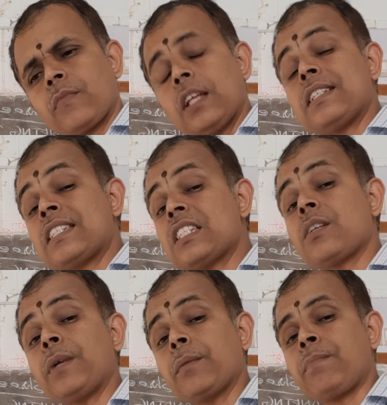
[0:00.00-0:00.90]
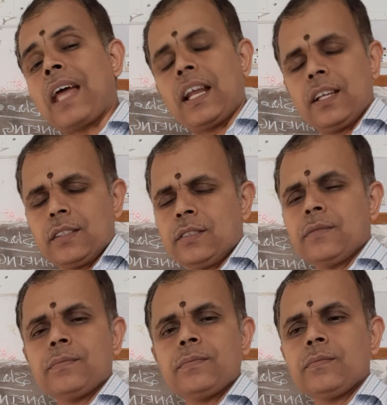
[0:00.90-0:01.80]
In a systematic planning.
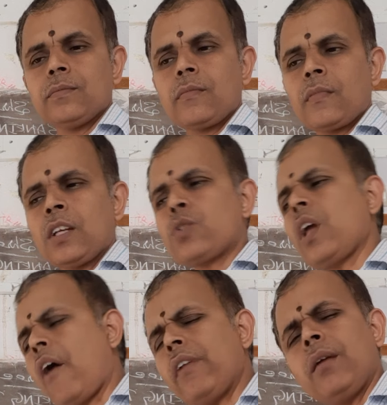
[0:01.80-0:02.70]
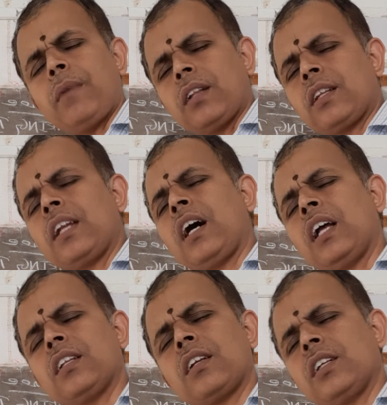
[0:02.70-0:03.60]
So every month and
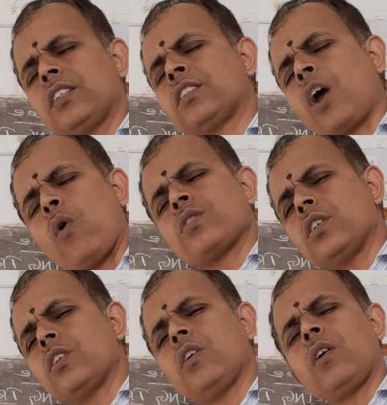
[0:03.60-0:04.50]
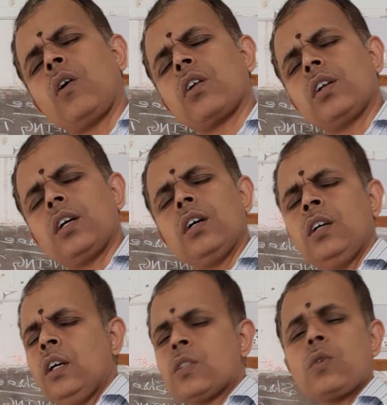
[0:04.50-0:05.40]
100,000 or on a
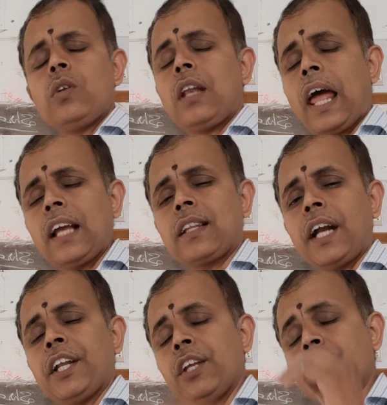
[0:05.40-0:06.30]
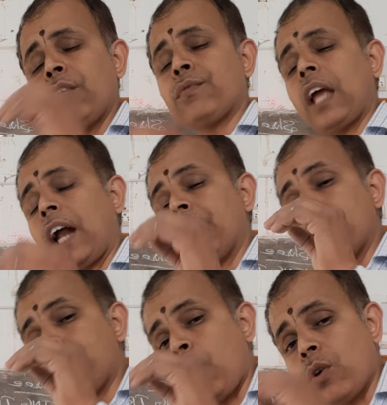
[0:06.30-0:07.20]
so like that, if they had
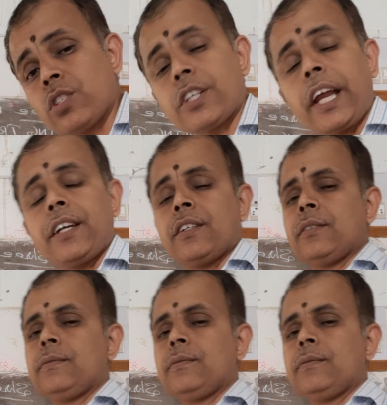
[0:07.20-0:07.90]
deposited,